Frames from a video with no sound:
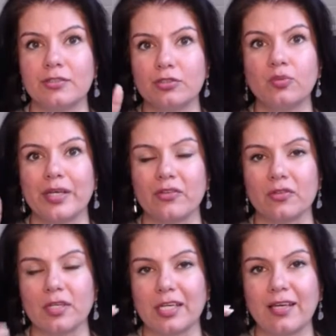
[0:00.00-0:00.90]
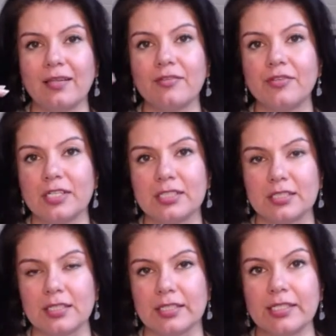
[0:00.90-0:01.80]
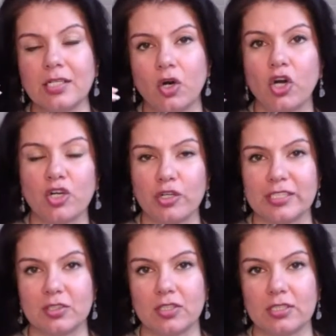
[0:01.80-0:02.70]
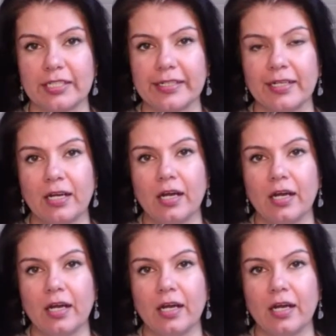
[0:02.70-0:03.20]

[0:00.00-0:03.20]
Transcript: two ways, either vertically or horizontally.